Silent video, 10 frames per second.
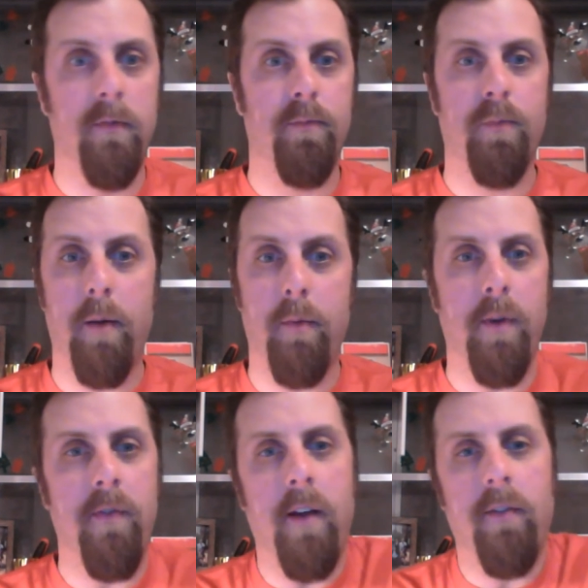
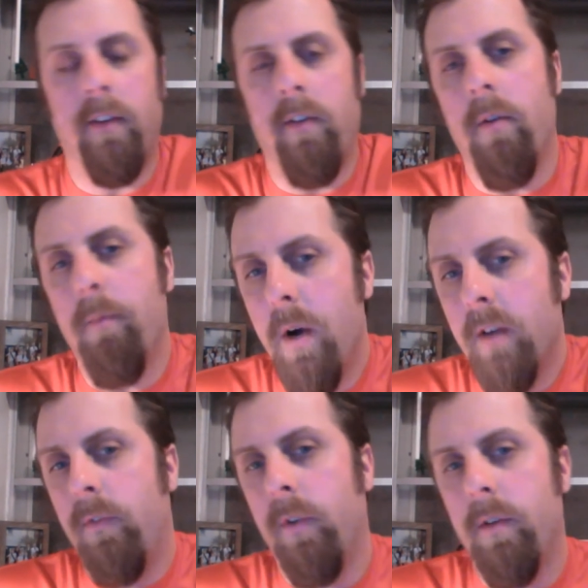probably $500-600
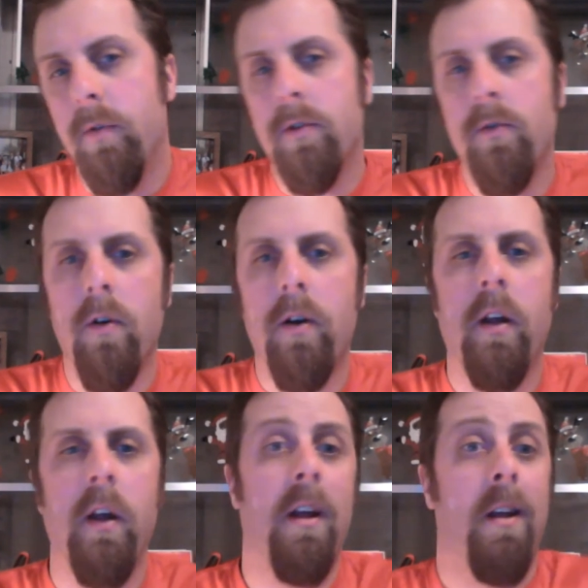fully restored,
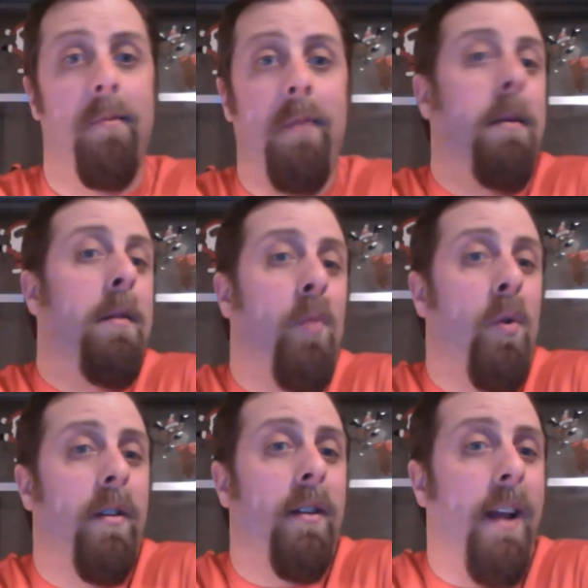maybe
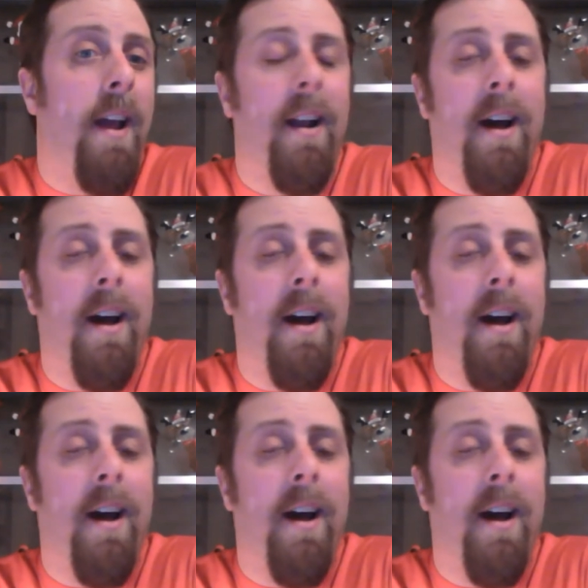more than that.